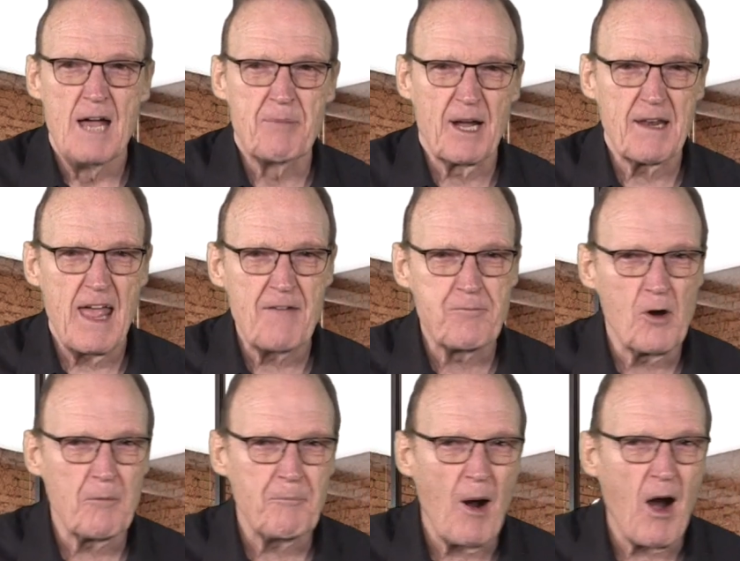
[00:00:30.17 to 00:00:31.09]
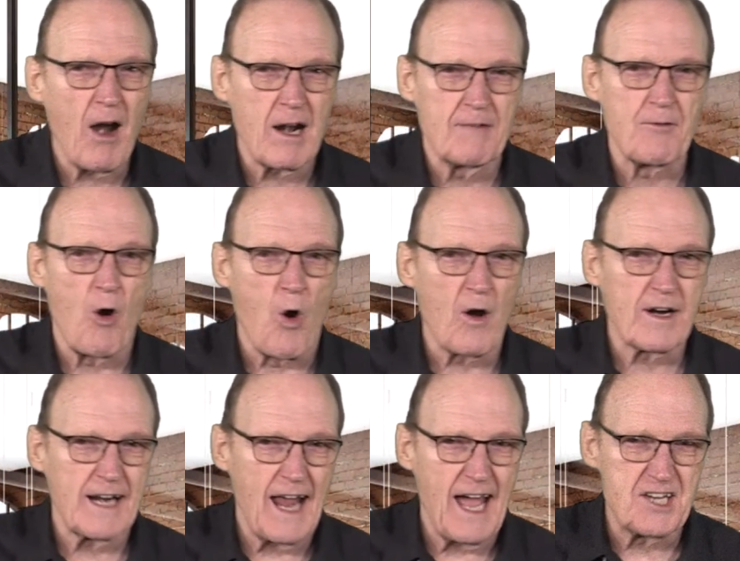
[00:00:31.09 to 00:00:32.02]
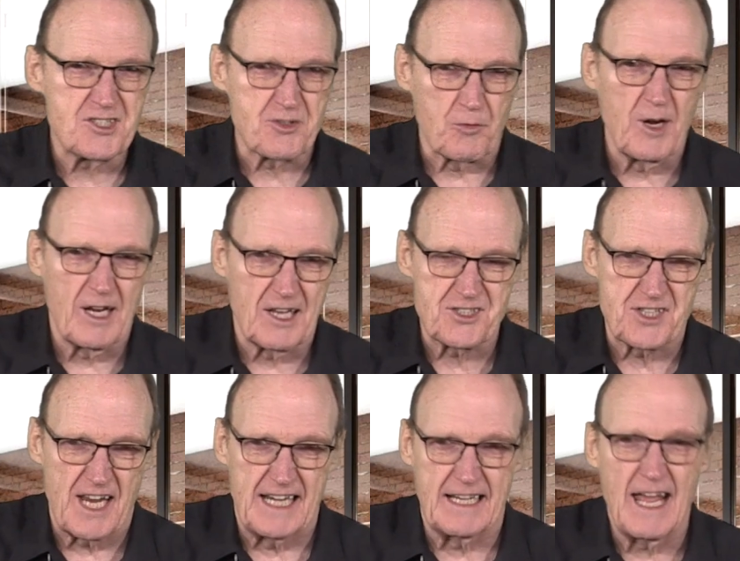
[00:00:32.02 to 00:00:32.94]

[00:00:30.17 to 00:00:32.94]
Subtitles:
but if we're part of organized real estate,